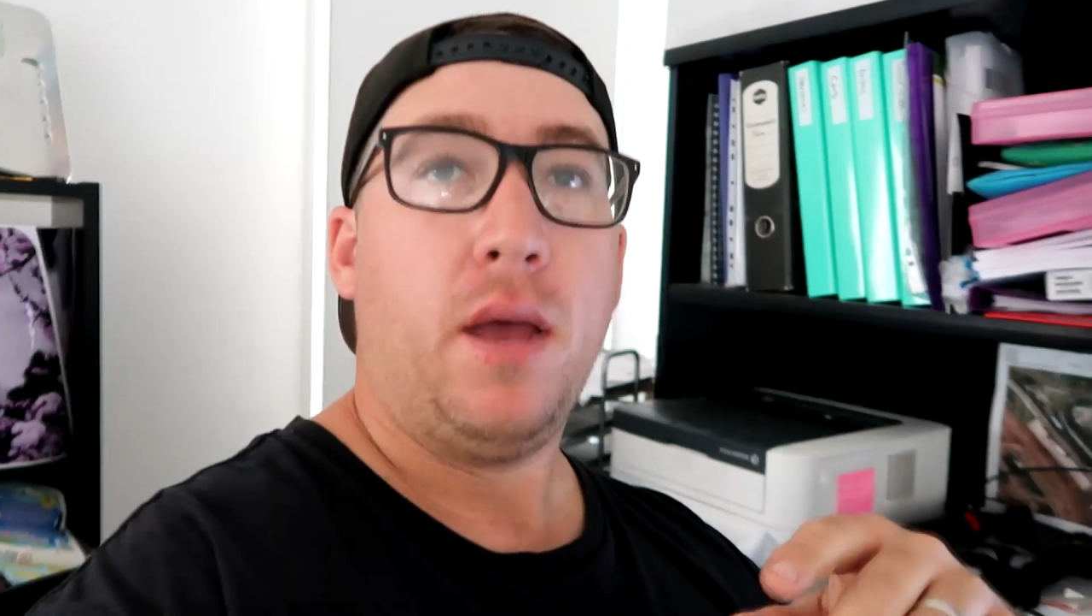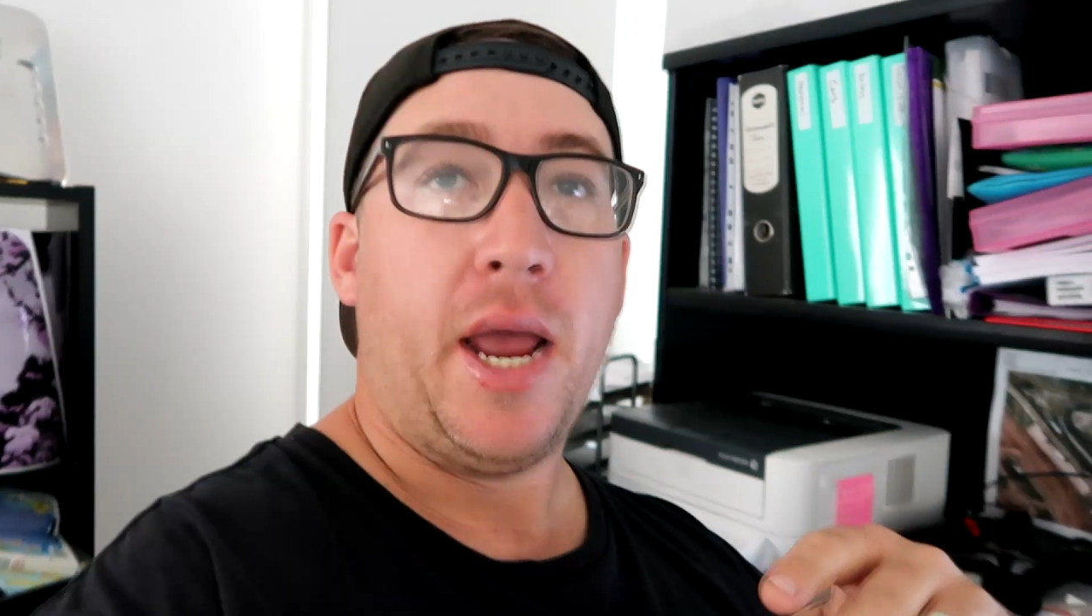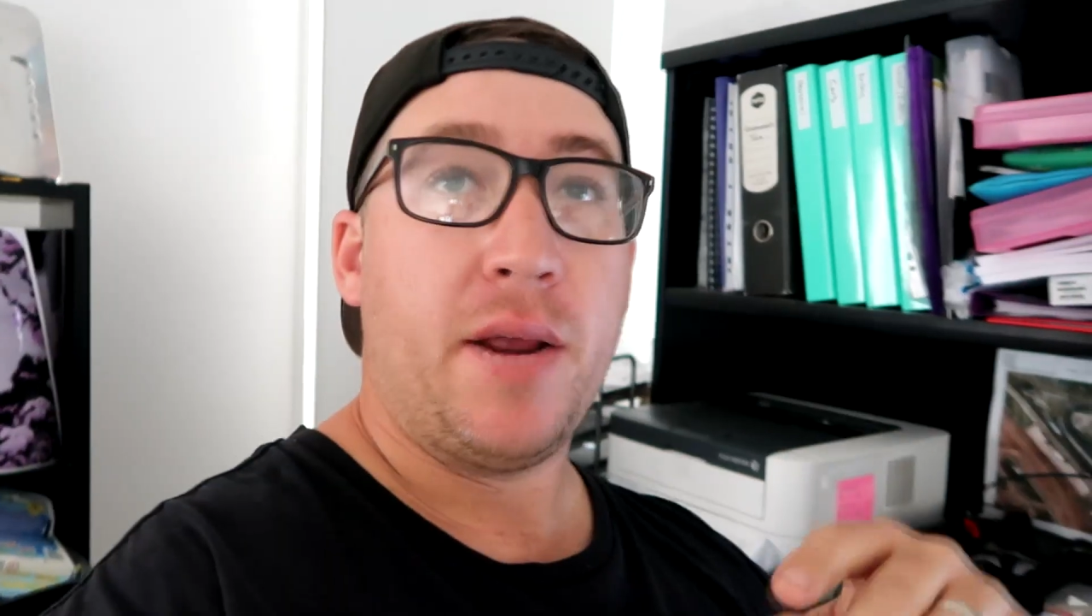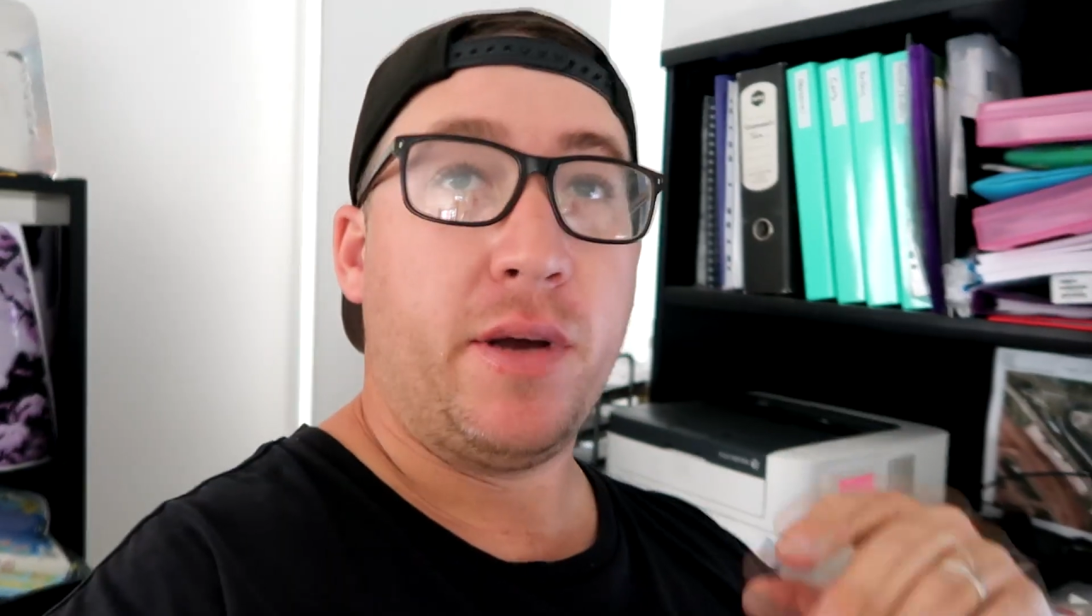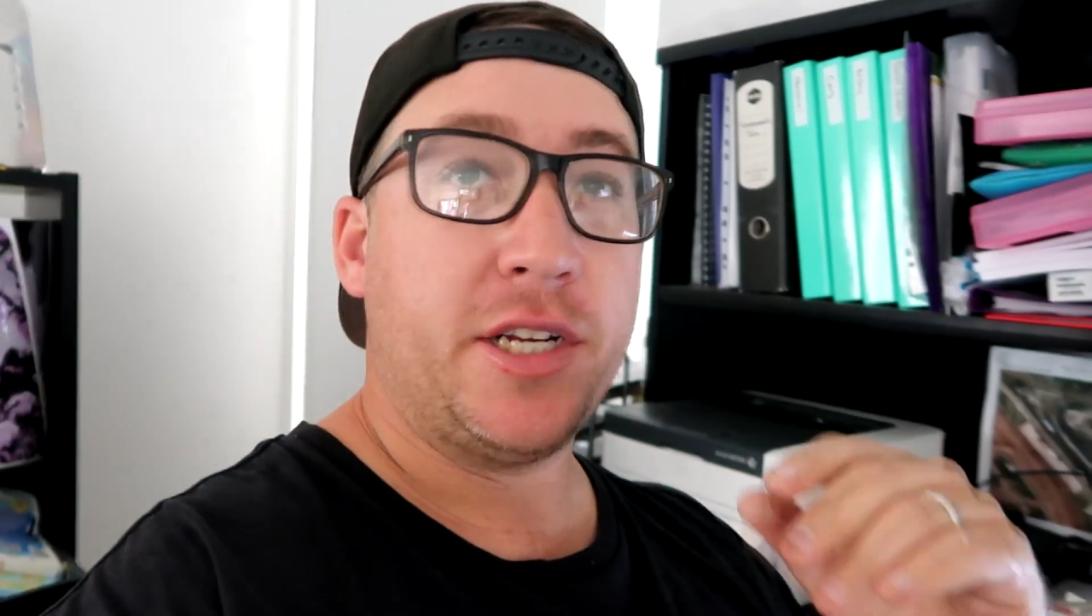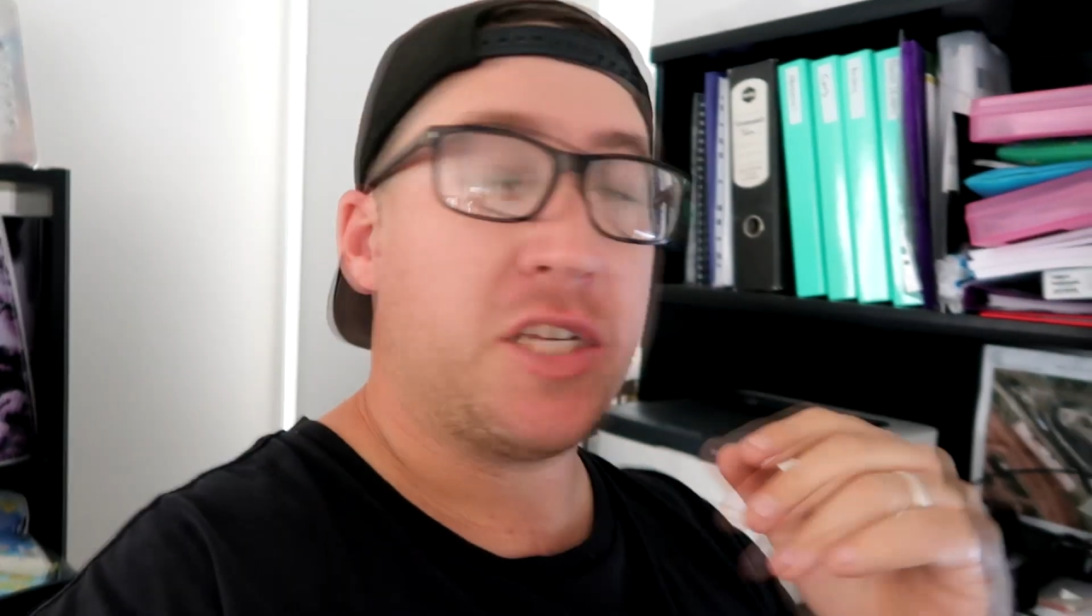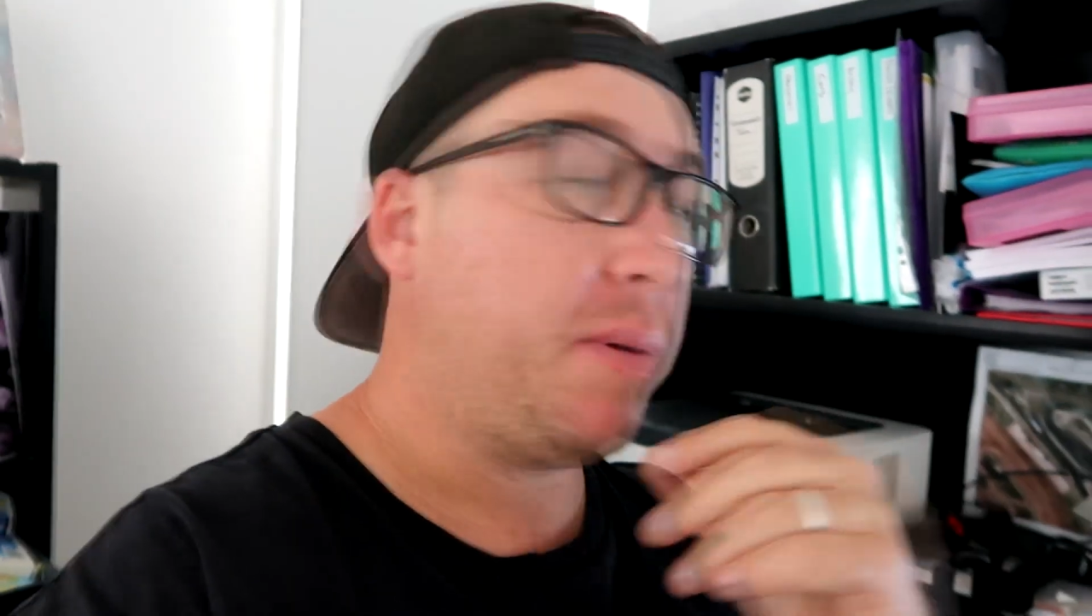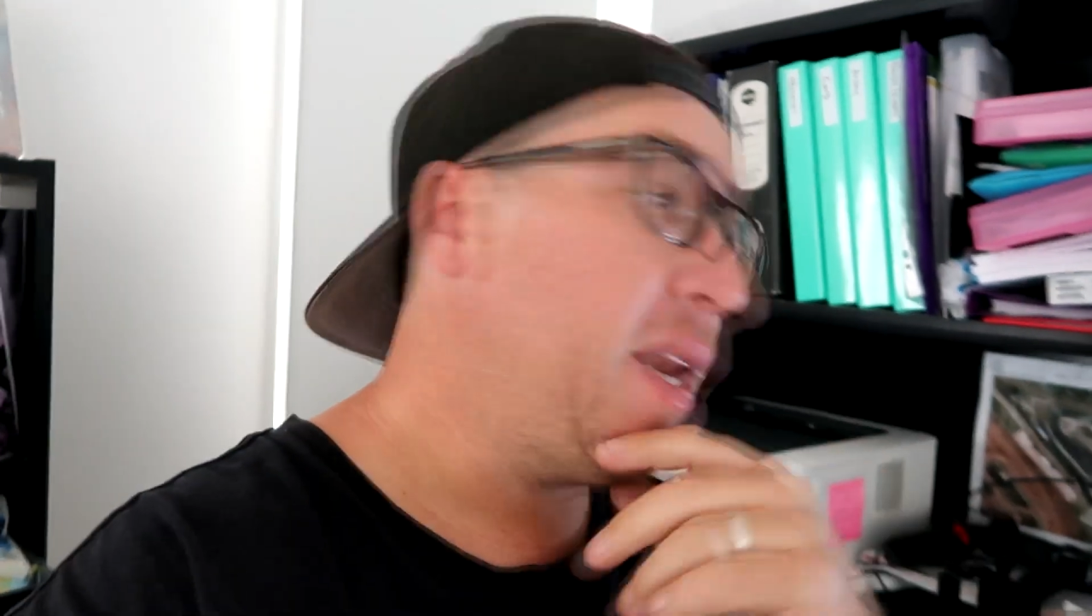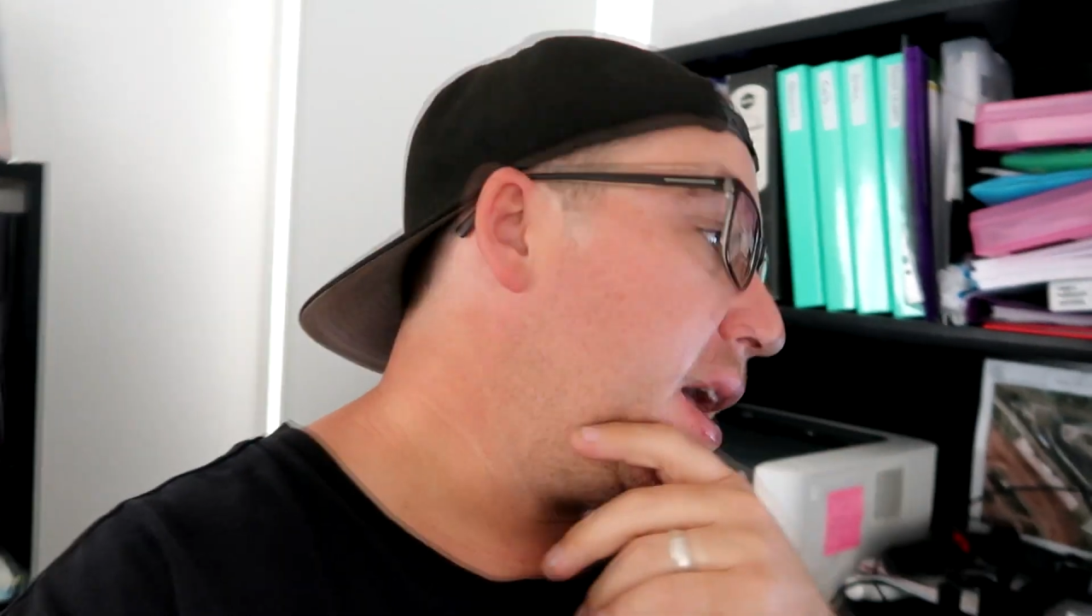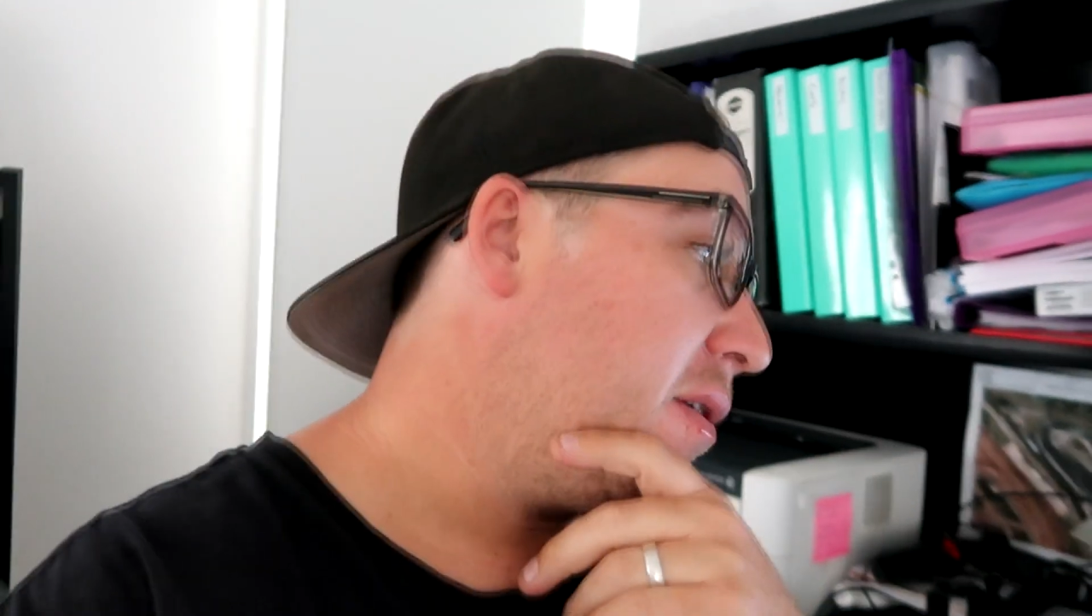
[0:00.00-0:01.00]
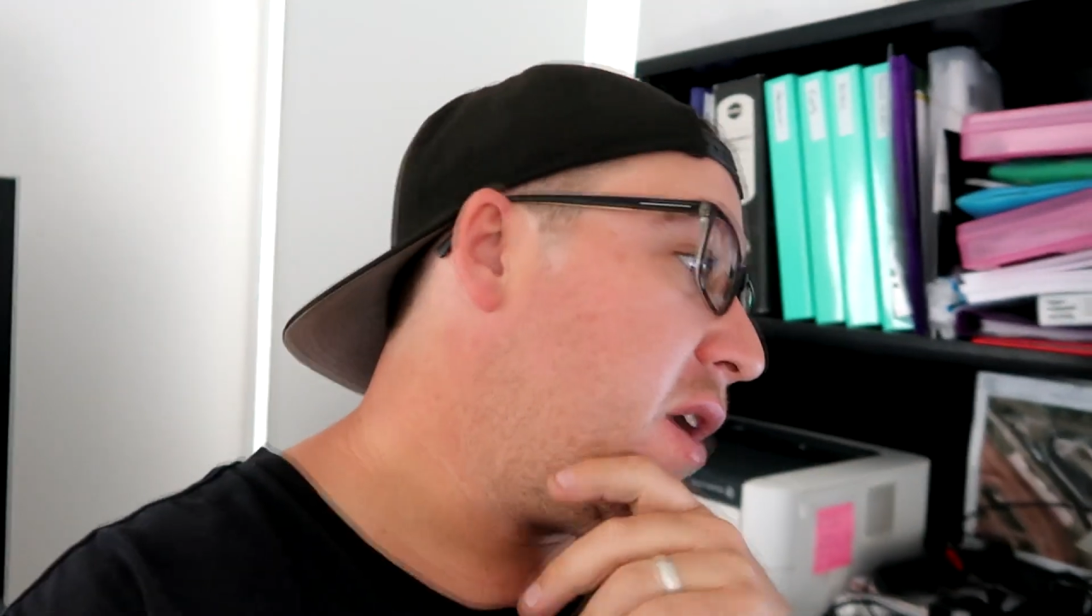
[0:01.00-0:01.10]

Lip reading: Anyway, just been out